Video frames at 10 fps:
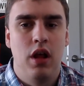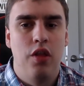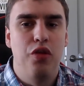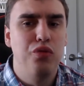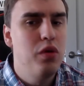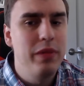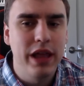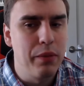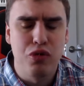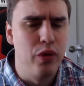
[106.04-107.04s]
The woman
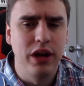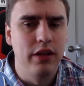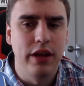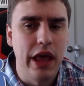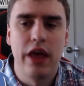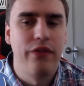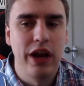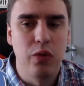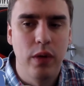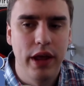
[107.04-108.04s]
kept going to the cave
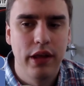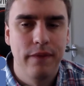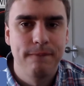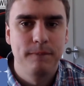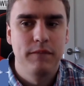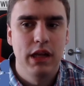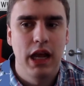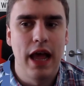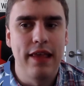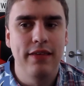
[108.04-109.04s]
anyway.
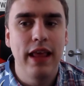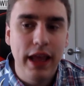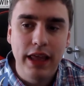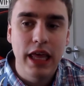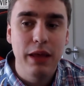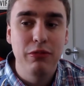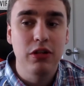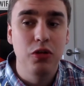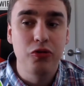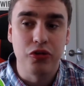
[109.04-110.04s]
As they came
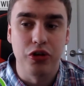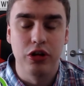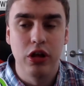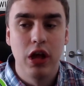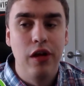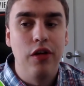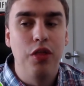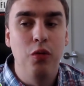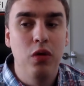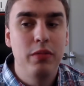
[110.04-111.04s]
closer, the
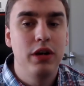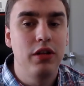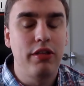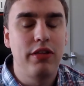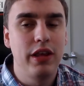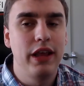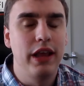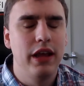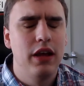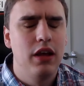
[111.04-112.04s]
woman could see
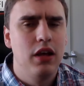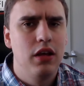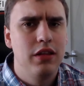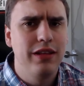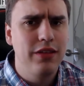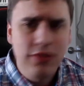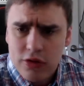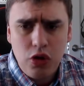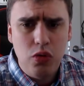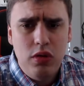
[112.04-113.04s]
that the
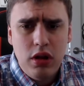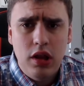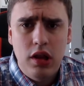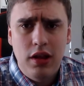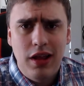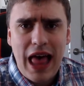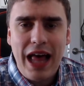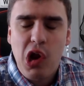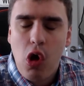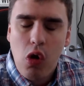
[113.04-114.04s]
stone had
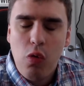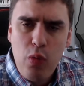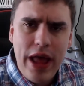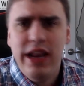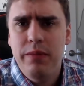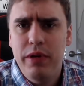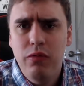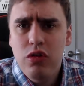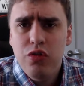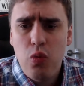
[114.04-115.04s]
already been
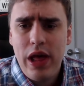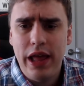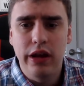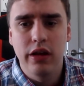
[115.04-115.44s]
rolled away.